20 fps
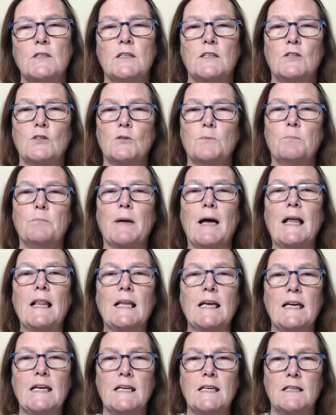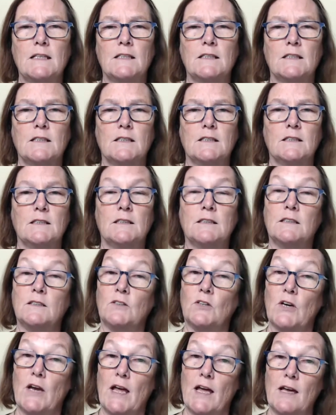In your belly? In
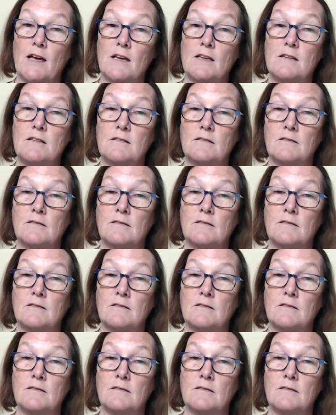your head?